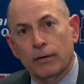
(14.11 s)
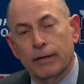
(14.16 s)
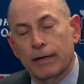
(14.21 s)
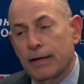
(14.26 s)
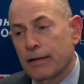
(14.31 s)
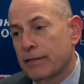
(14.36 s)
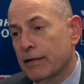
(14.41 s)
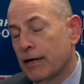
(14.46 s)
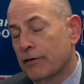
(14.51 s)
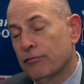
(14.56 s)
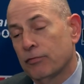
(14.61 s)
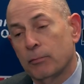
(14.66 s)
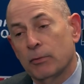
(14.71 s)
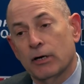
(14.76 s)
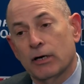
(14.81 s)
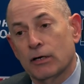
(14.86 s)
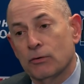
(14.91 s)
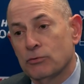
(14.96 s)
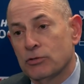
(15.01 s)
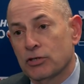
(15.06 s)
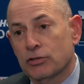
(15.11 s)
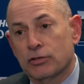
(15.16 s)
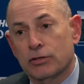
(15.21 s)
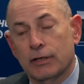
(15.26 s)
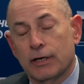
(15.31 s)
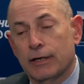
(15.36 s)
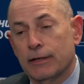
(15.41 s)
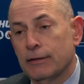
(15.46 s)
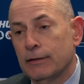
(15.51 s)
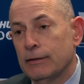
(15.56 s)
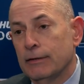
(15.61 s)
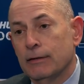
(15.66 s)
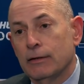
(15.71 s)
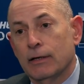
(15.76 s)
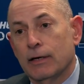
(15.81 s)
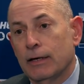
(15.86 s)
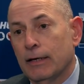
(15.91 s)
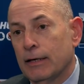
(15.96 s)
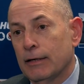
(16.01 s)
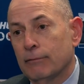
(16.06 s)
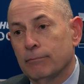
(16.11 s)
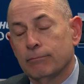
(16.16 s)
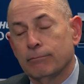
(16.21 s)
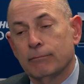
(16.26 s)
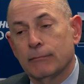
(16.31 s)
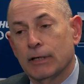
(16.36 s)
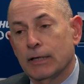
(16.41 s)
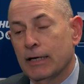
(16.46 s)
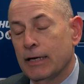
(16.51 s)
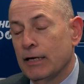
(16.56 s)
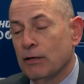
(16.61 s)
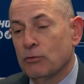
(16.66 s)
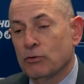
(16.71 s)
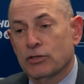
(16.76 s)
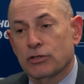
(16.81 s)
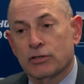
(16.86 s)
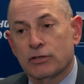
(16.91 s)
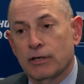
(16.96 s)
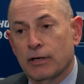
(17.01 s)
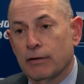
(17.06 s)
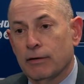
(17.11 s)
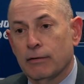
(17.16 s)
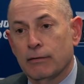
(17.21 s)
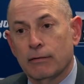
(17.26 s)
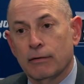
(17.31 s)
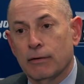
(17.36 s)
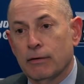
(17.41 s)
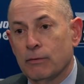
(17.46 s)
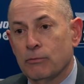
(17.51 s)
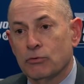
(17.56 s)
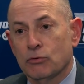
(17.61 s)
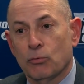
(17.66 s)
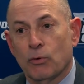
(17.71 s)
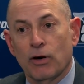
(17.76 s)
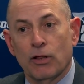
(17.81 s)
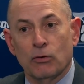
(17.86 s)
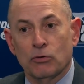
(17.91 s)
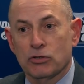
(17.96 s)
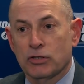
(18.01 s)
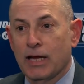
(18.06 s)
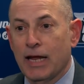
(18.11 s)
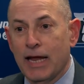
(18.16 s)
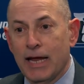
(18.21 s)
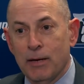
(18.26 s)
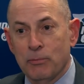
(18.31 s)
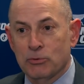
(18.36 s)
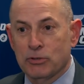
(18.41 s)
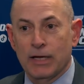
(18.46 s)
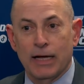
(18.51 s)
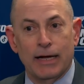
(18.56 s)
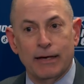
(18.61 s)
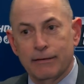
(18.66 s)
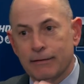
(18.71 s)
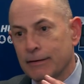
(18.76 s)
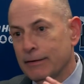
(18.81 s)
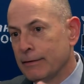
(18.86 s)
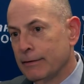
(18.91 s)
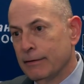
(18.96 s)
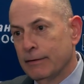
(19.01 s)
and I thought from there it was just, again, it was just a, it was one of those games that,